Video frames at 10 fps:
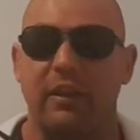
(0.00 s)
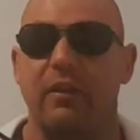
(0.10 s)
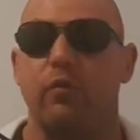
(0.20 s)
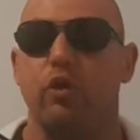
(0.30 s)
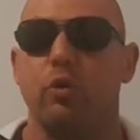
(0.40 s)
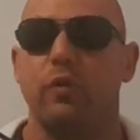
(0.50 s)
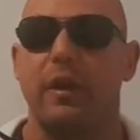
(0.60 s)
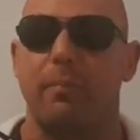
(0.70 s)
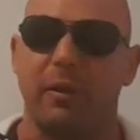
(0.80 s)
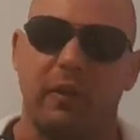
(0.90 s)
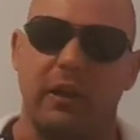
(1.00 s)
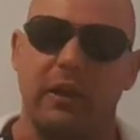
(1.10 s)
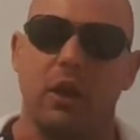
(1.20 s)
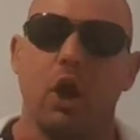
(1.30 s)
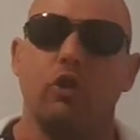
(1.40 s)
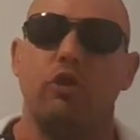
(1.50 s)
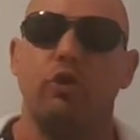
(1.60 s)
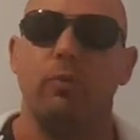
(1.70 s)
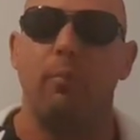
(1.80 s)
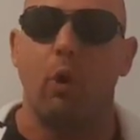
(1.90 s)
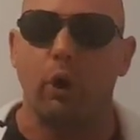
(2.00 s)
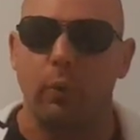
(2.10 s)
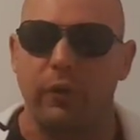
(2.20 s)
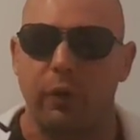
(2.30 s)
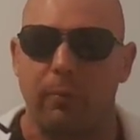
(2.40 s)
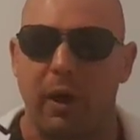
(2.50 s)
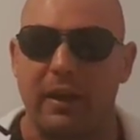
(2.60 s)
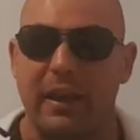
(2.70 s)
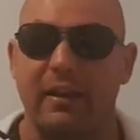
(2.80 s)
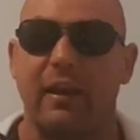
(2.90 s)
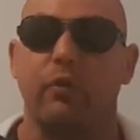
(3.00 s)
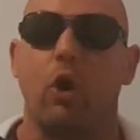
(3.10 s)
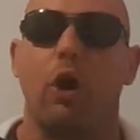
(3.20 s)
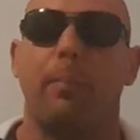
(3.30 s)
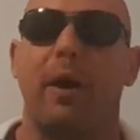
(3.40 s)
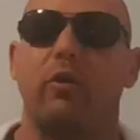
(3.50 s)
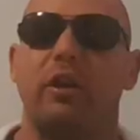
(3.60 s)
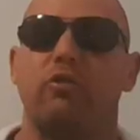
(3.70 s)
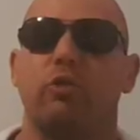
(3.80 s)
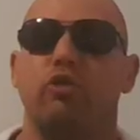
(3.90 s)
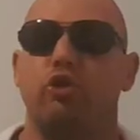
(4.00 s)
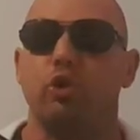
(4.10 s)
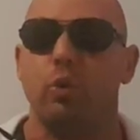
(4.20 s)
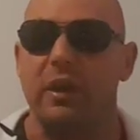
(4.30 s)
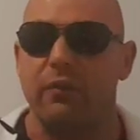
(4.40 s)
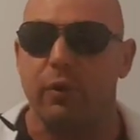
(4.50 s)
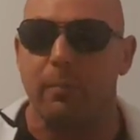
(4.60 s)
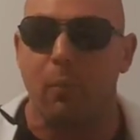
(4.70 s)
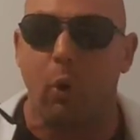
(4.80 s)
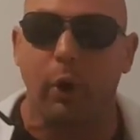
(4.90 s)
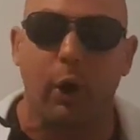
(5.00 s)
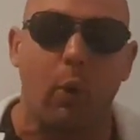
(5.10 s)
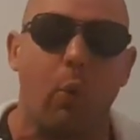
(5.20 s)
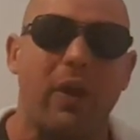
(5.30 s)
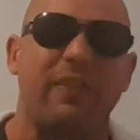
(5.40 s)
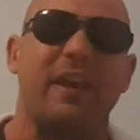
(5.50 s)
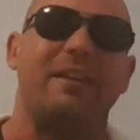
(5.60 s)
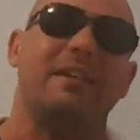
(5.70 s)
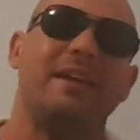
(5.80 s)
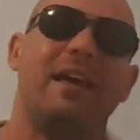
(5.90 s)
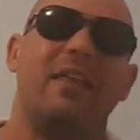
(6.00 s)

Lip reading: to give you the ability to do more with your money and to have compound interest do even more with it.